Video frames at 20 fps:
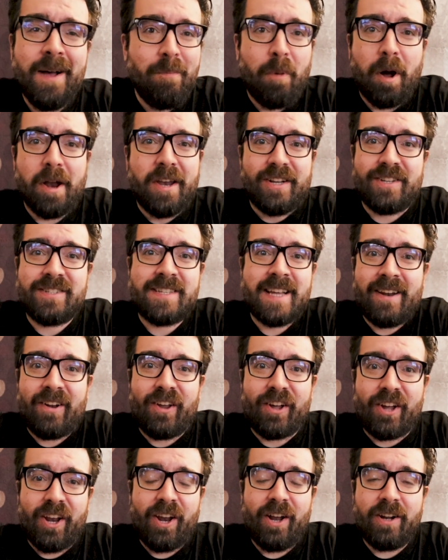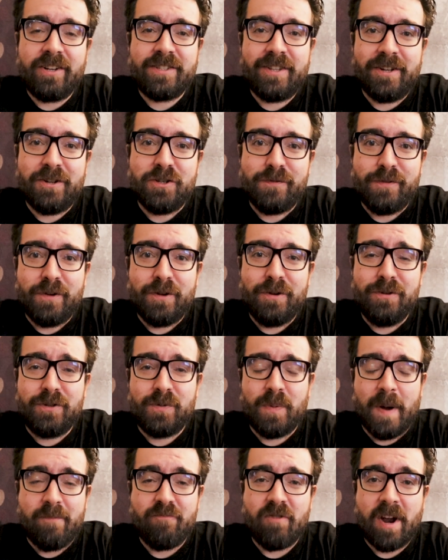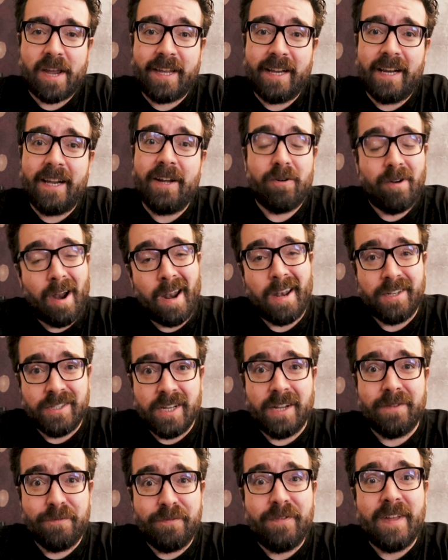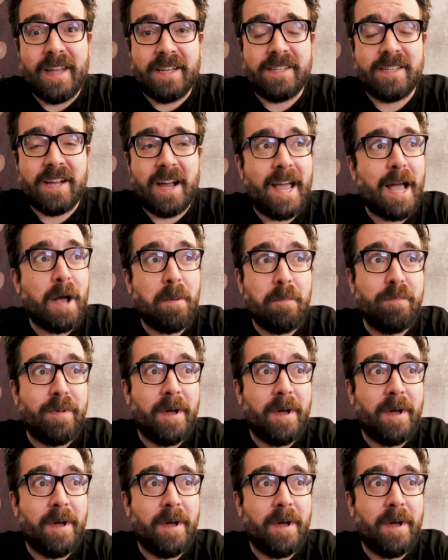might not sound like a lot to those of you who swim regularly or aren't as unfit as I am,